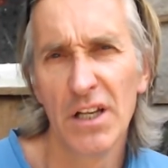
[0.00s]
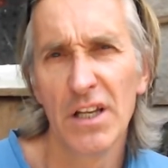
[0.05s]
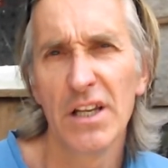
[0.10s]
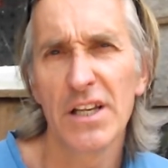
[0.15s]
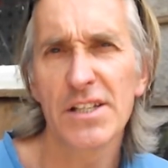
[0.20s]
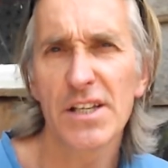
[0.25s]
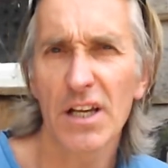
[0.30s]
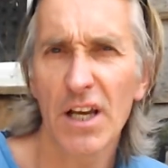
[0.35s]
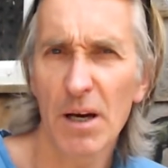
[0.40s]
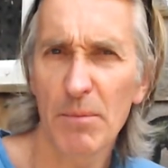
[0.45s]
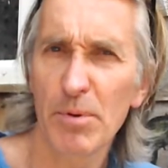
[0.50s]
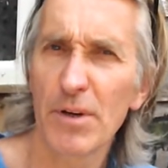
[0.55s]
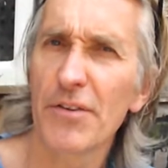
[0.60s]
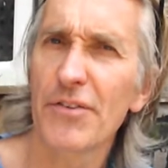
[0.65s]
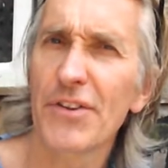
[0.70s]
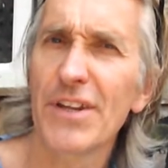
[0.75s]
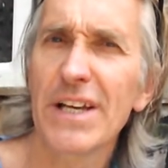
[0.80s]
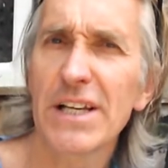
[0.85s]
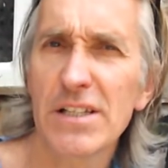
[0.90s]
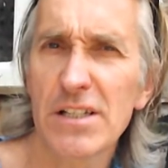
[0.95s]
There's a couple of
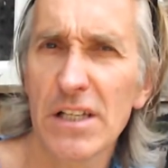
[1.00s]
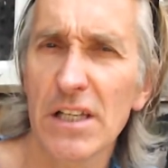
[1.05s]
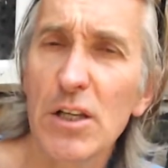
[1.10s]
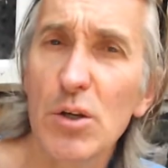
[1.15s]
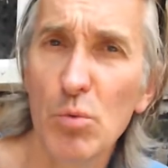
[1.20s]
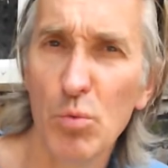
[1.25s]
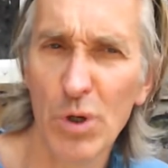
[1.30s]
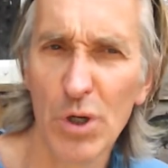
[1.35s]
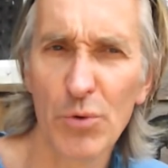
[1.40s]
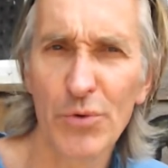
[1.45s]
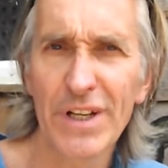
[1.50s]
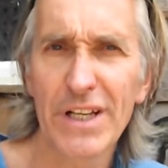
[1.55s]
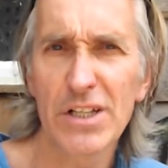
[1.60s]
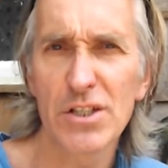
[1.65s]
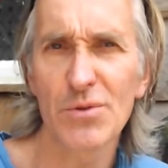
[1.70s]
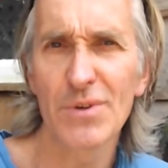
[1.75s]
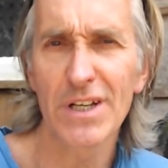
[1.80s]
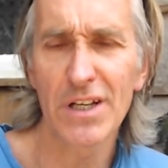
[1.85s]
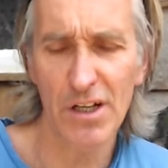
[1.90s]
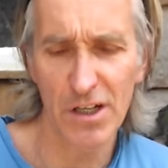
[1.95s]
things that you will need
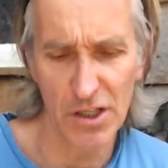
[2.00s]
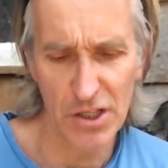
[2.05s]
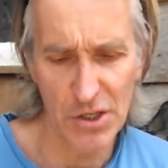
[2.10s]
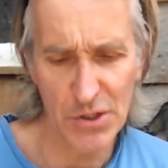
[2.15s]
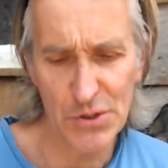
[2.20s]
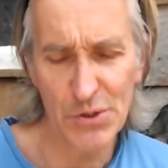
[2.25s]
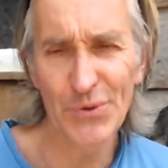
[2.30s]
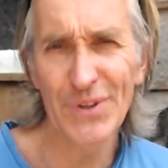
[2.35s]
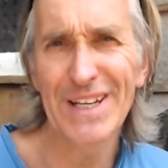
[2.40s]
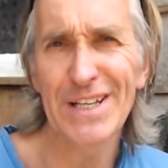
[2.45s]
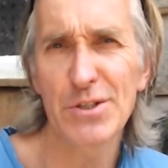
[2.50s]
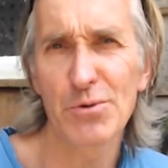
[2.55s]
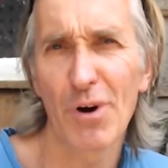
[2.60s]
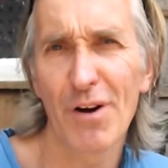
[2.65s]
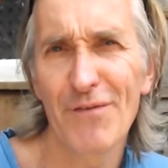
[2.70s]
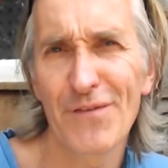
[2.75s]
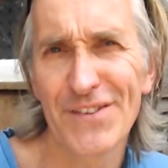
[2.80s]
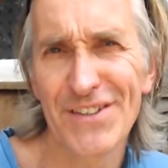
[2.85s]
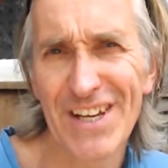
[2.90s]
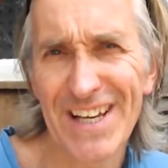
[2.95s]
to include. You'll need to
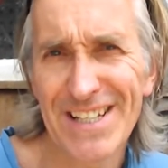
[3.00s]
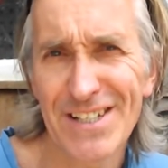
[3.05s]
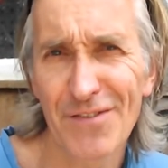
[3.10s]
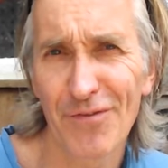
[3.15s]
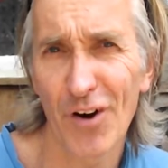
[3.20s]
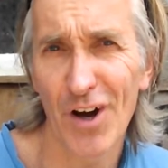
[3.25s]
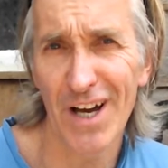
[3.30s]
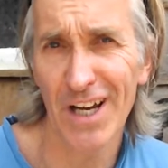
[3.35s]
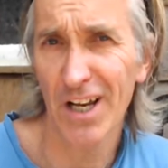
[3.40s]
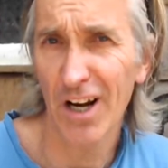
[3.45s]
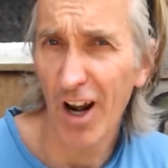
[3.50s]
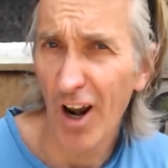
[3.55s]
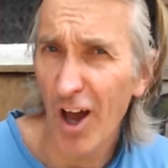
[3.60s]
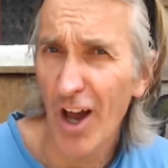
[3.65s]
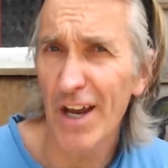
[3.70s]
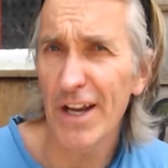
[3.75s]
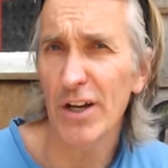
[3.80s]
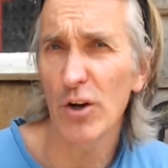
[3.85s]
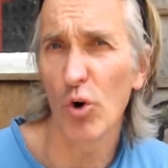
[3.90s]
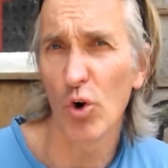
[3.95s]
identify a
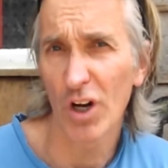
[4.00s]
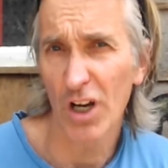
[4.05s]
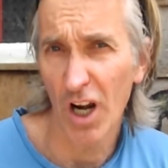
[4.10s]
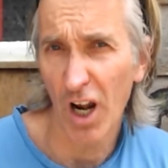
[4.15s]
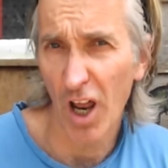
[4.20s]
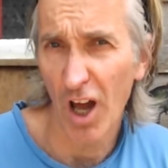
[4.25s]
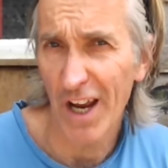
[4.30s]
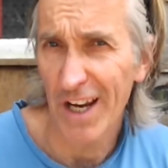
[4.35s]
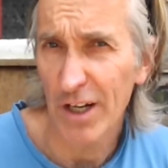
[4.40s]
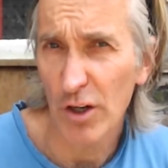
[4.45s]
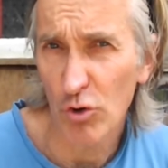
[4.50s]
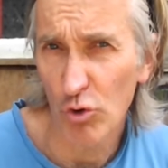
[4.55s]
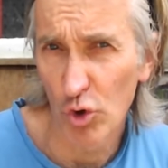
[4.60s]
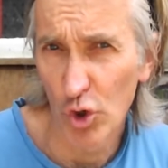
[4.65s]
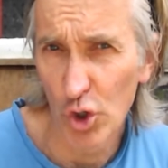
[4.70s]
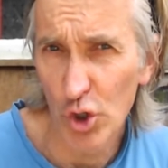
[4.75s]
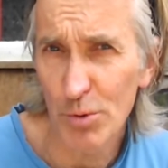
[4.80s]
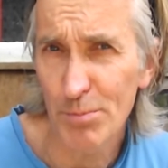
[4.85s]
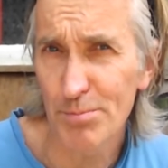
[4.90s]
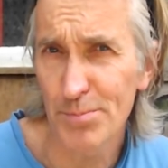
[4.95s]
client or client
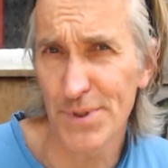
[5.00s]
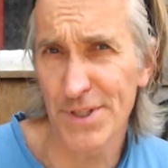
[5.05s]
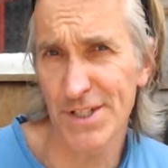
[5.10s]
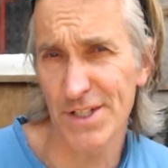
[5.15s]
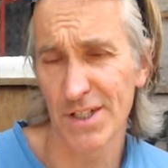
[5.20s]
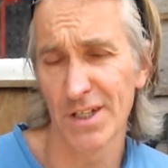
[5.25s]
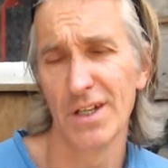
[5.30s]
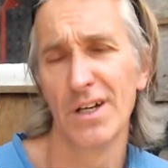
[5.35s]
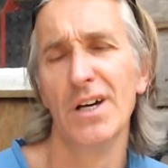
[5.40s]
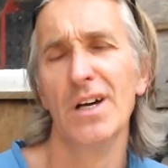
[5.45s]
groups.